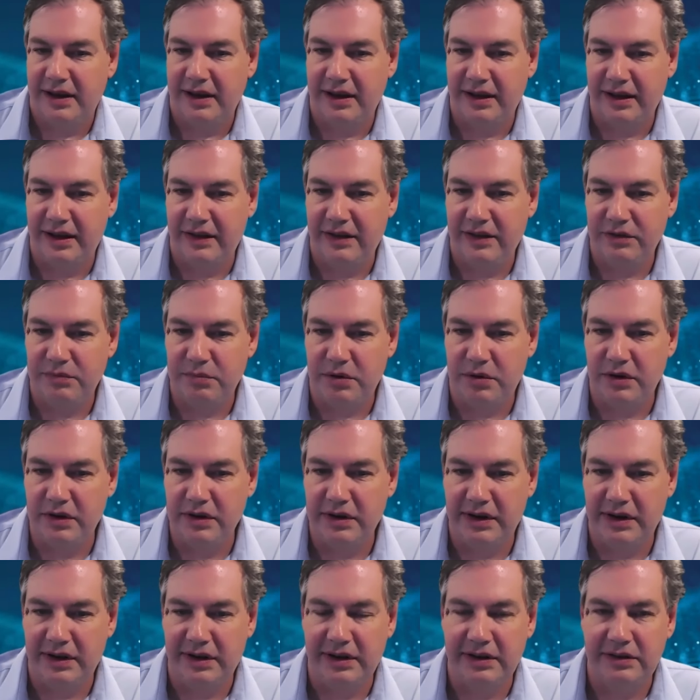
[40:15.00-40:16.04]
at this
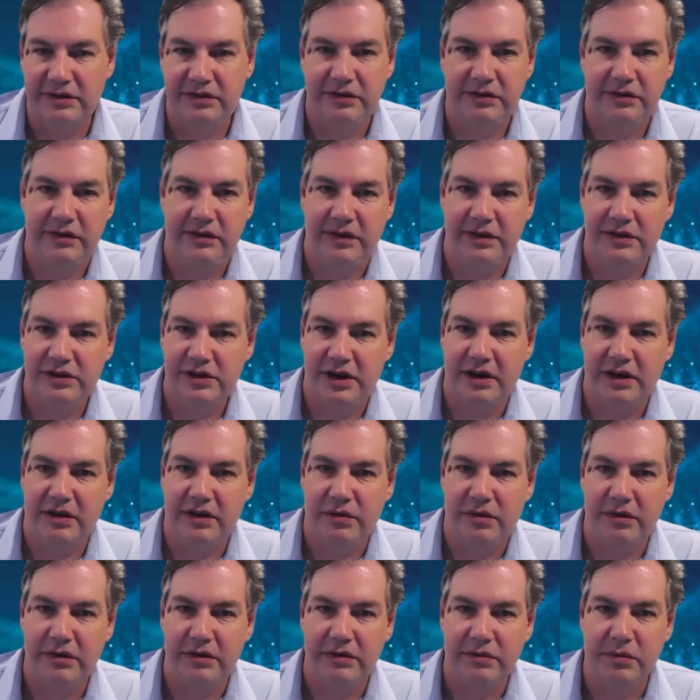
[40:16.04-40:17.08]
point, unless the
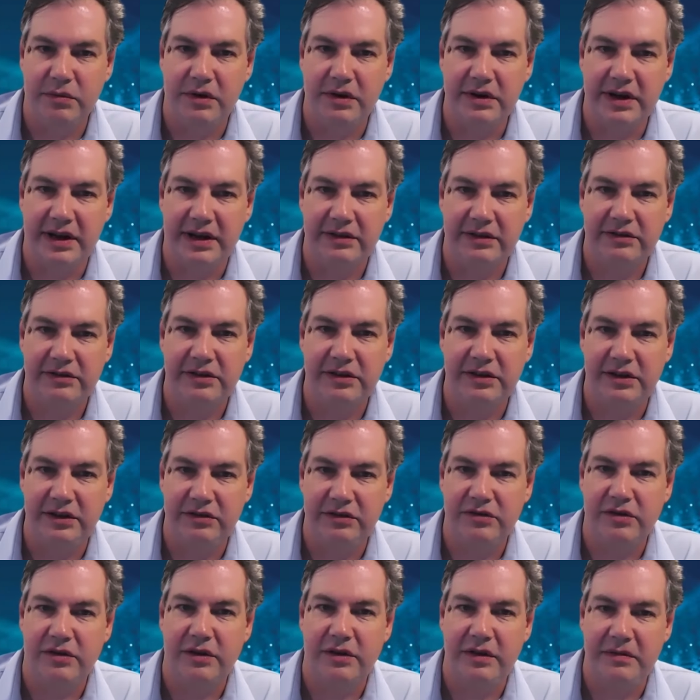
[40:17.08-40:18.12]
shareholders want us to
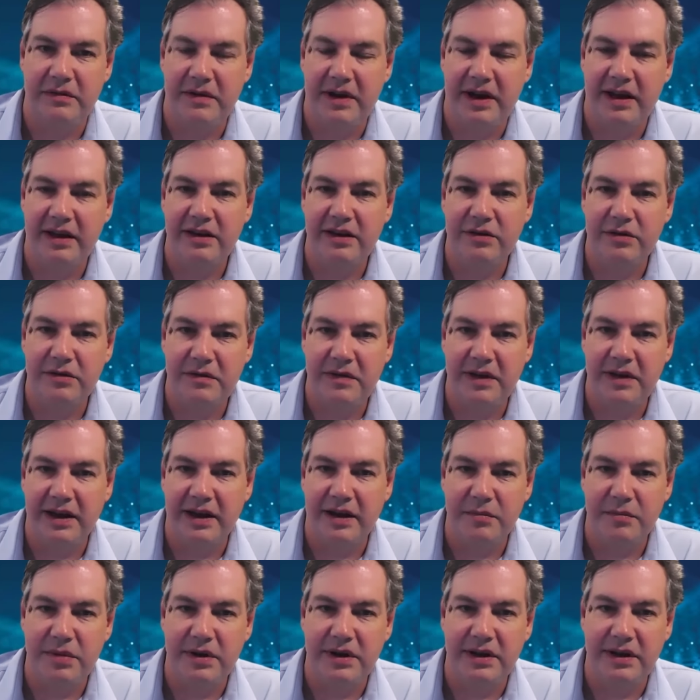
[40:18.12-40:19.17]
destroy the value of their
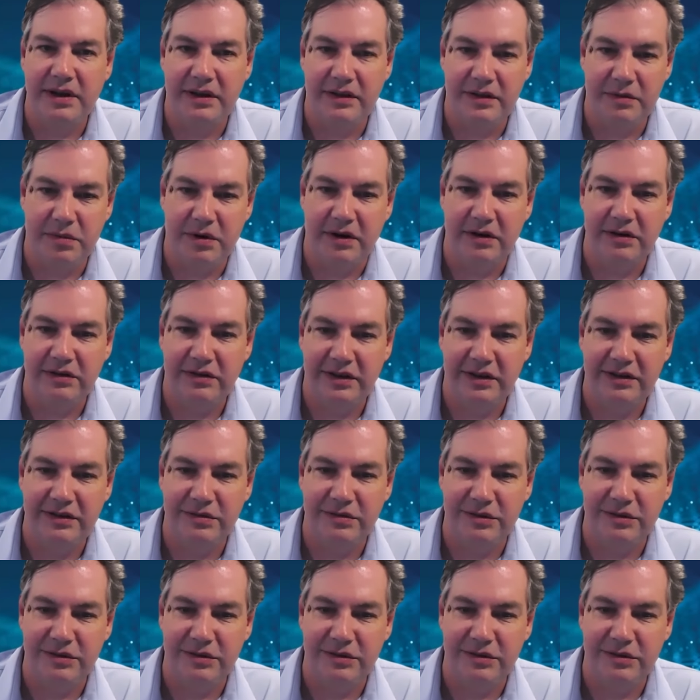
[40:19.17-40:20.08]
company in the process.